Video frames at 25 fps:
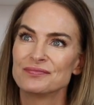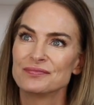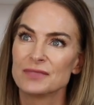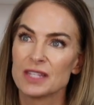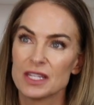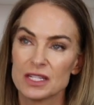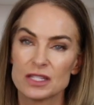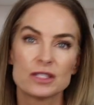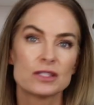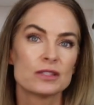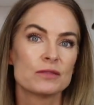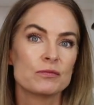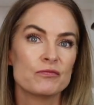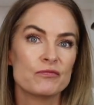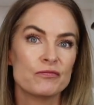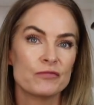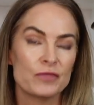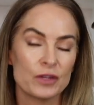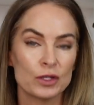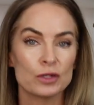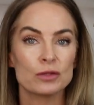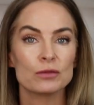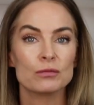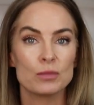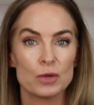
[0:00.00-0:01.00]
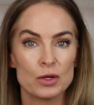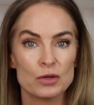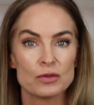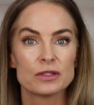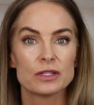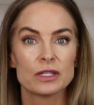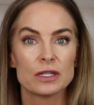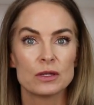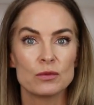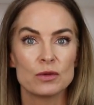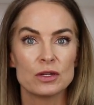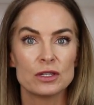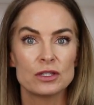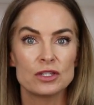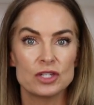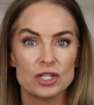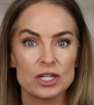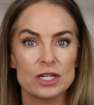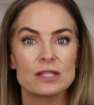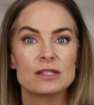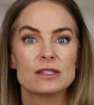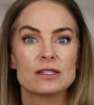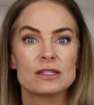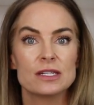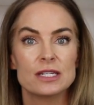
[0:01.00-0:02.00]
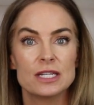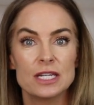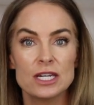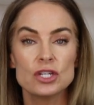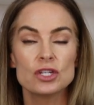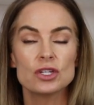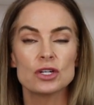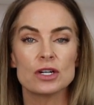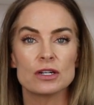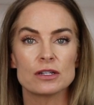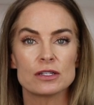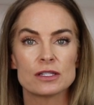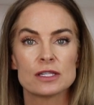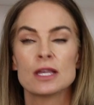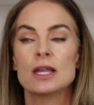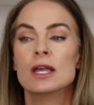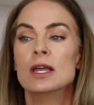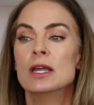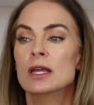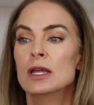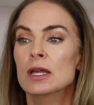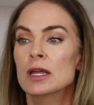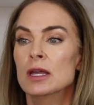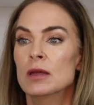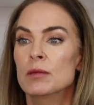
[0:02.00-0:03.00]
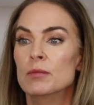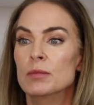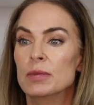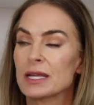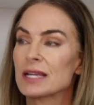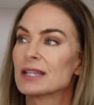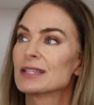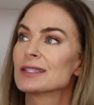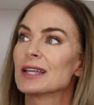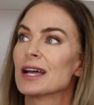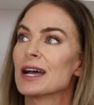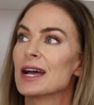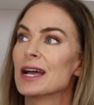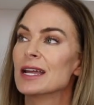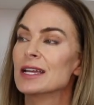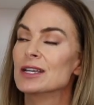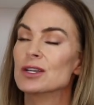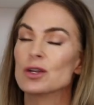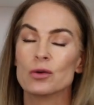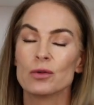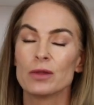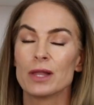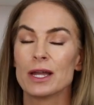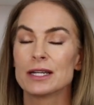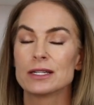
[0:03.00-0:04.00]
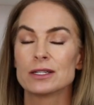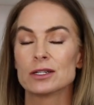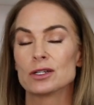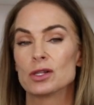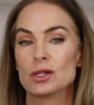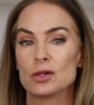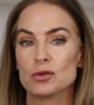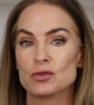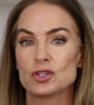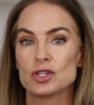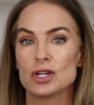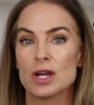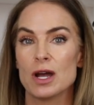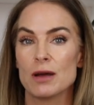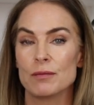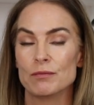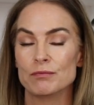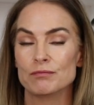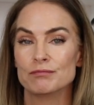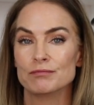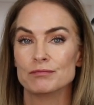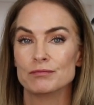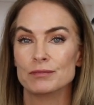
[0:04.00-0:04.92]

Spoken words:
that's filled mostly with jeans and t-shirts because I don't like to clothes shop.